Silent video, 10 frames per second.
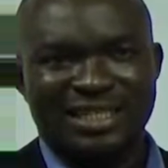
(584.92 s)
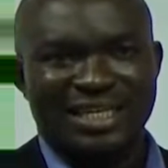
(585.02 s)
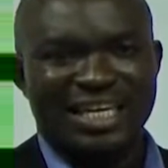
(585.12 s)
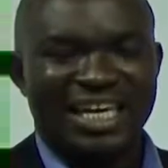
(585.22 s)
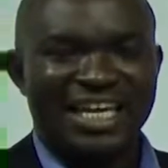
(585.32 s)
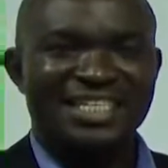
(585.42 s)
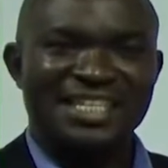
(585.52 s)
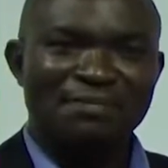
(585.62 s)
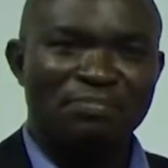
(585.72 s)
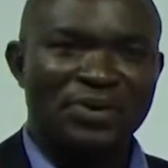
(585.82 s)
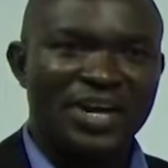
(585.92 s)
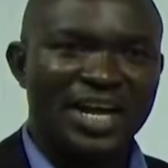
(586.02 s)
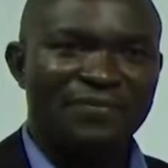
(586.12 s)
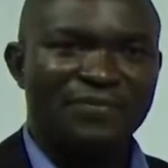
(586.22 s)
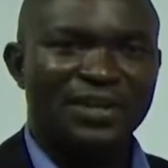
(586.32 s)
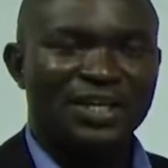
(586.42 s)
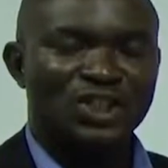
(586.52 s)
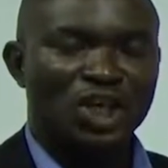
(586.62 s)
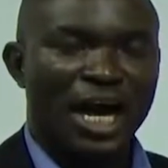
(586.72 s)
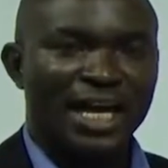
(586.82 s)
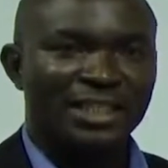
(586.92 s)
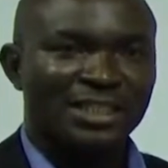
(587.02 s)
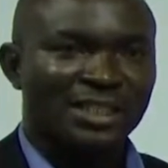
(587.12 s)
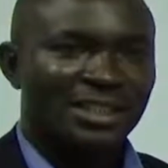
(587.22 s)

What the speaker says: He is a brave child.